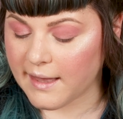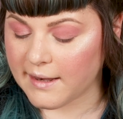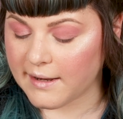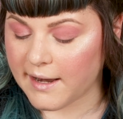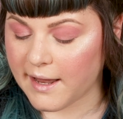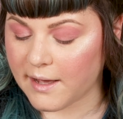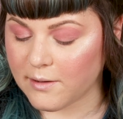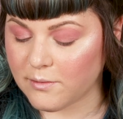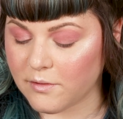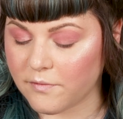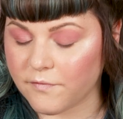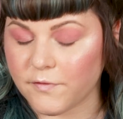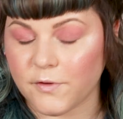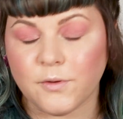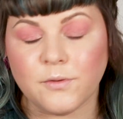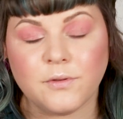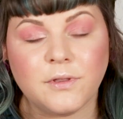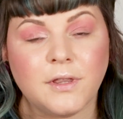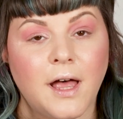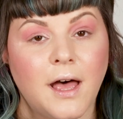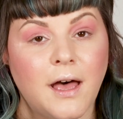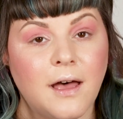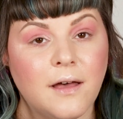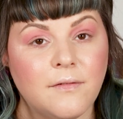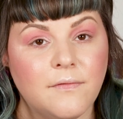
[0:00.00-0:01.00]
Now, if you
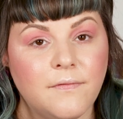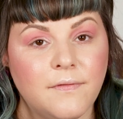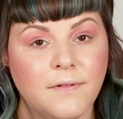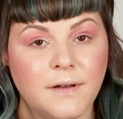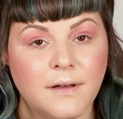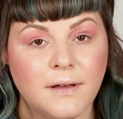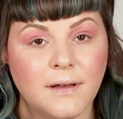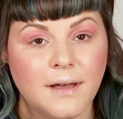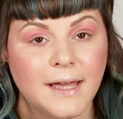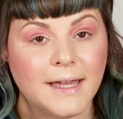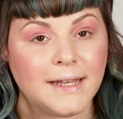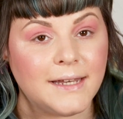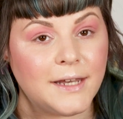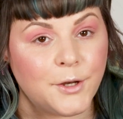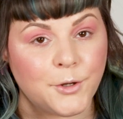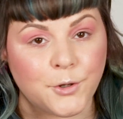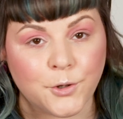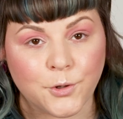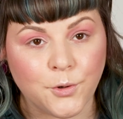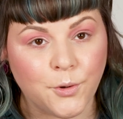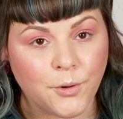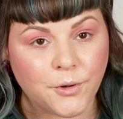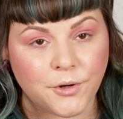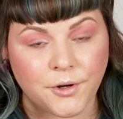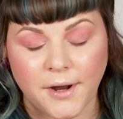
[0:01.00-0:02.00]
love an
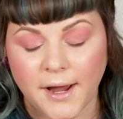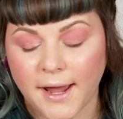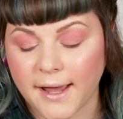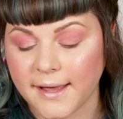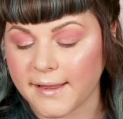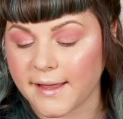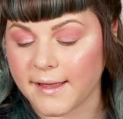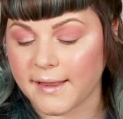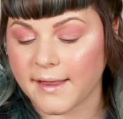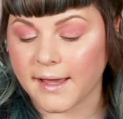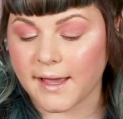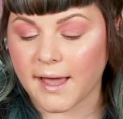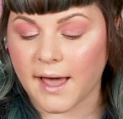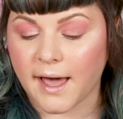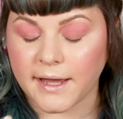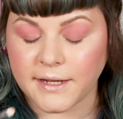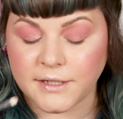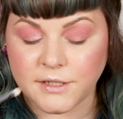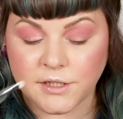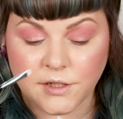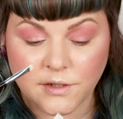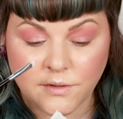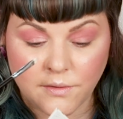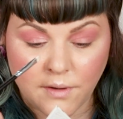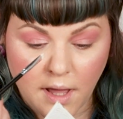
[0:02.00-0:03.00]
inner corner highlight like I
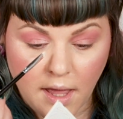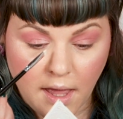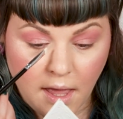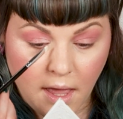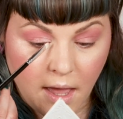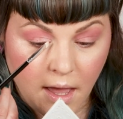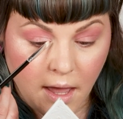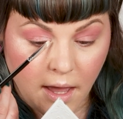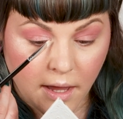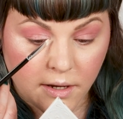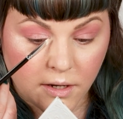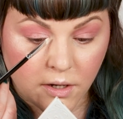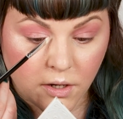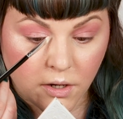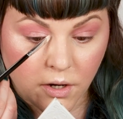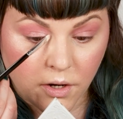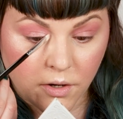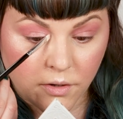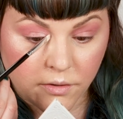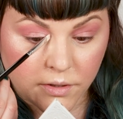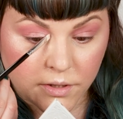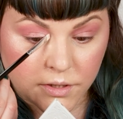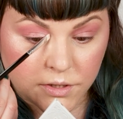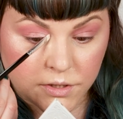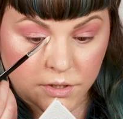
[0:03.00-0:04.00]
do, I
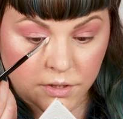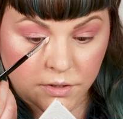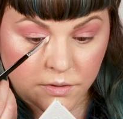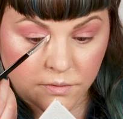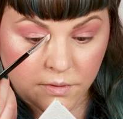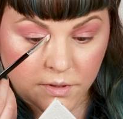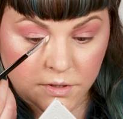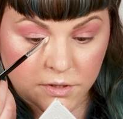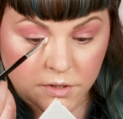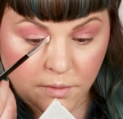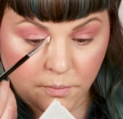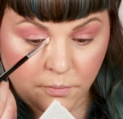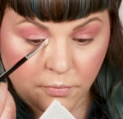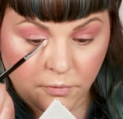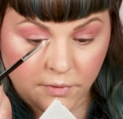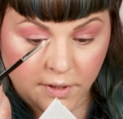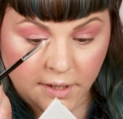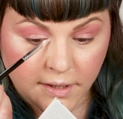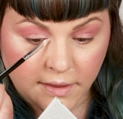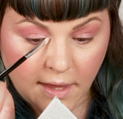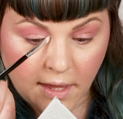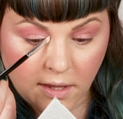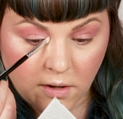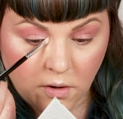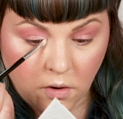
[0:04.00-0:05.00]
encourage you to
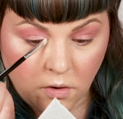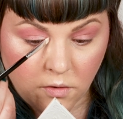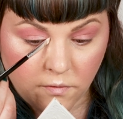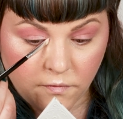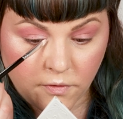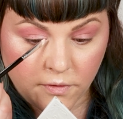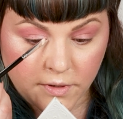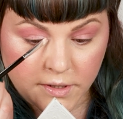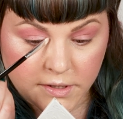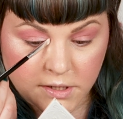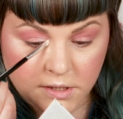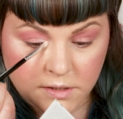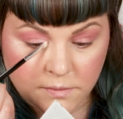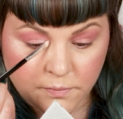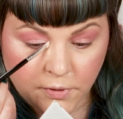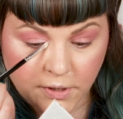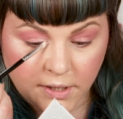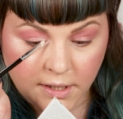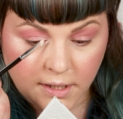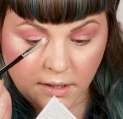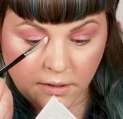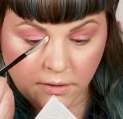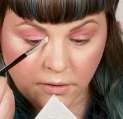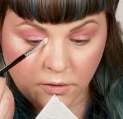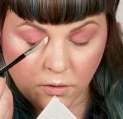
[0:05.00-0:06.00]
bring that over and just
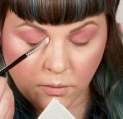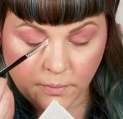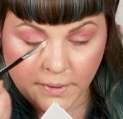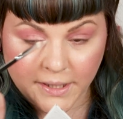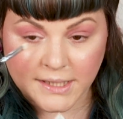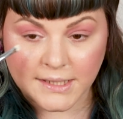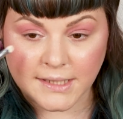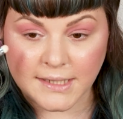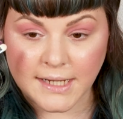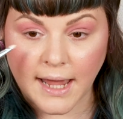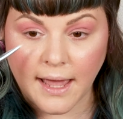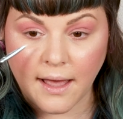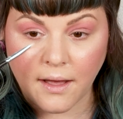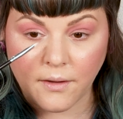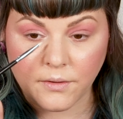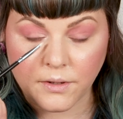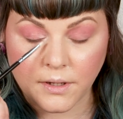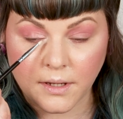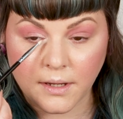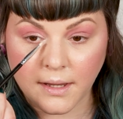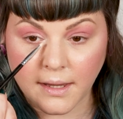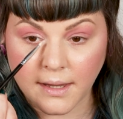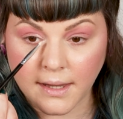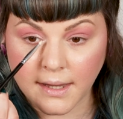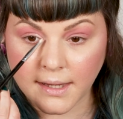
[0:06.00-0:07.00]
bring it a little bit
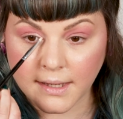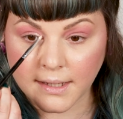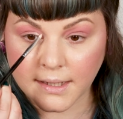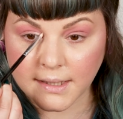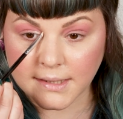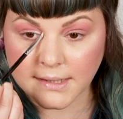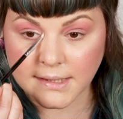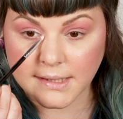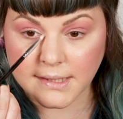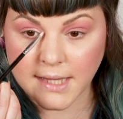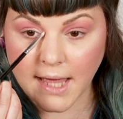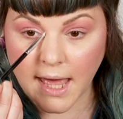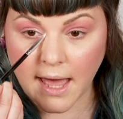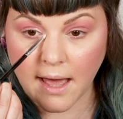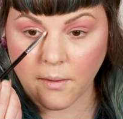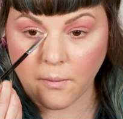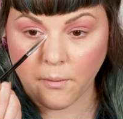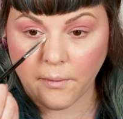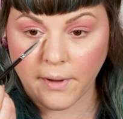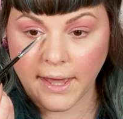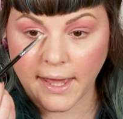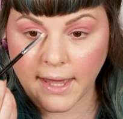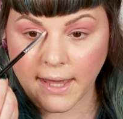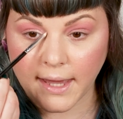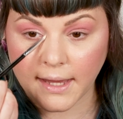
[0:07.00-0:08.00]
down, because that
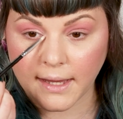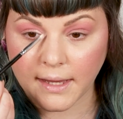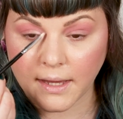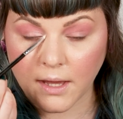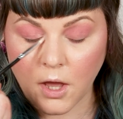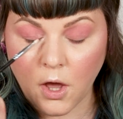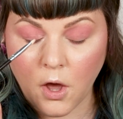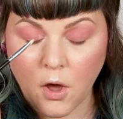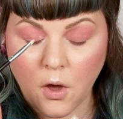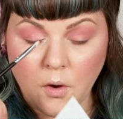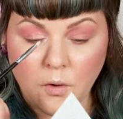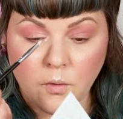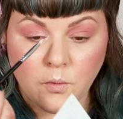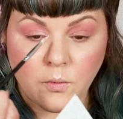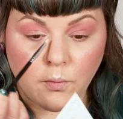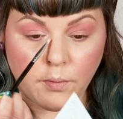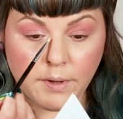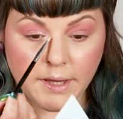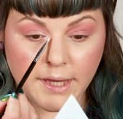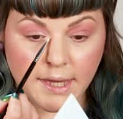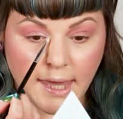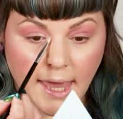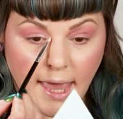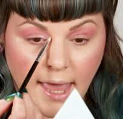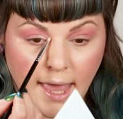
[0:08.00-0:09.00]
way
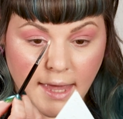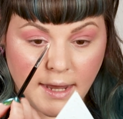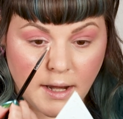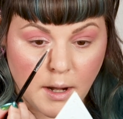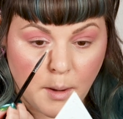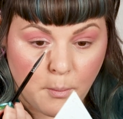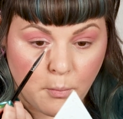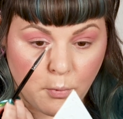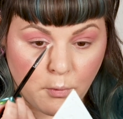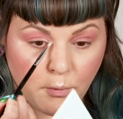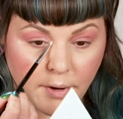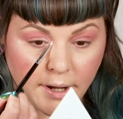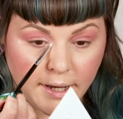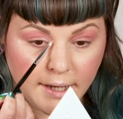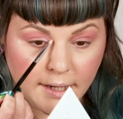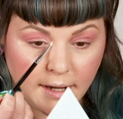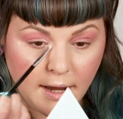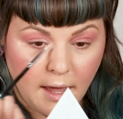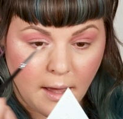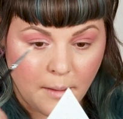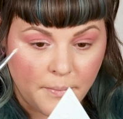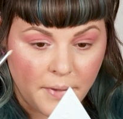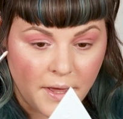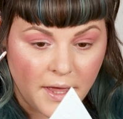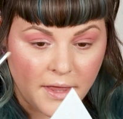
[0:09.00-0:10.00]
we can brighten
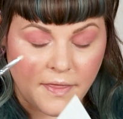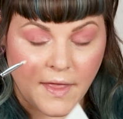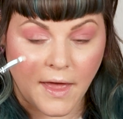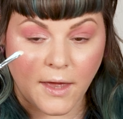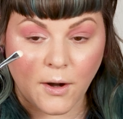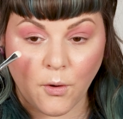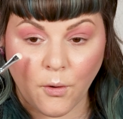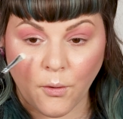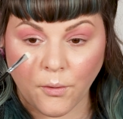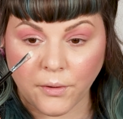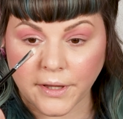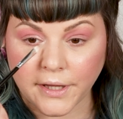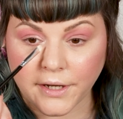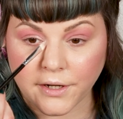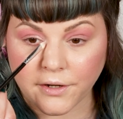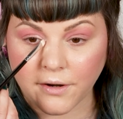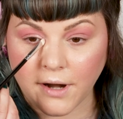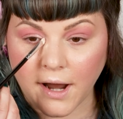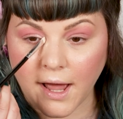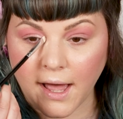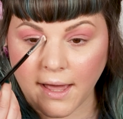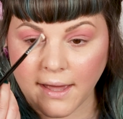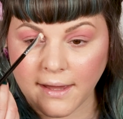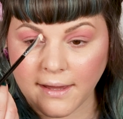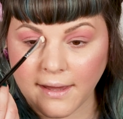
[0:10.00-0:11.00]
up that whole inner
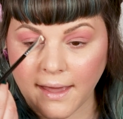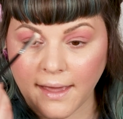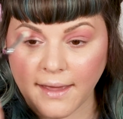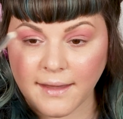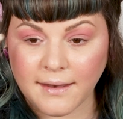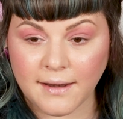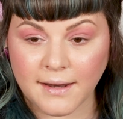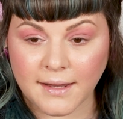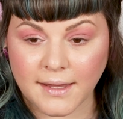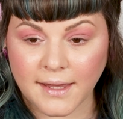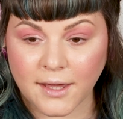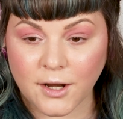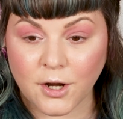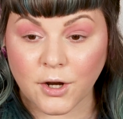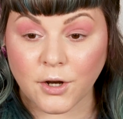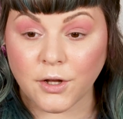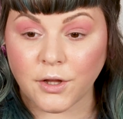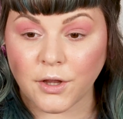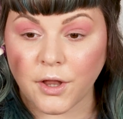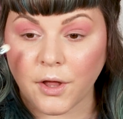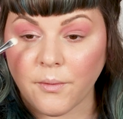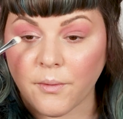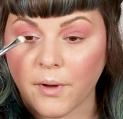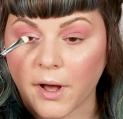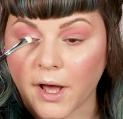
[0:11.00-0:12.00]
eye and get our
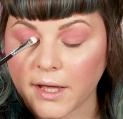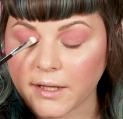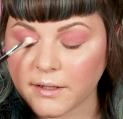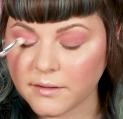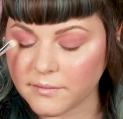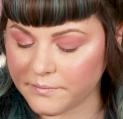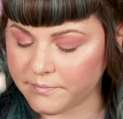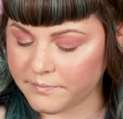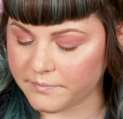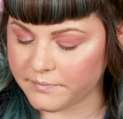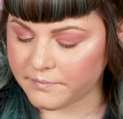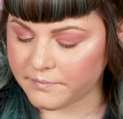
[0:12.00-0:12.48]
glow on.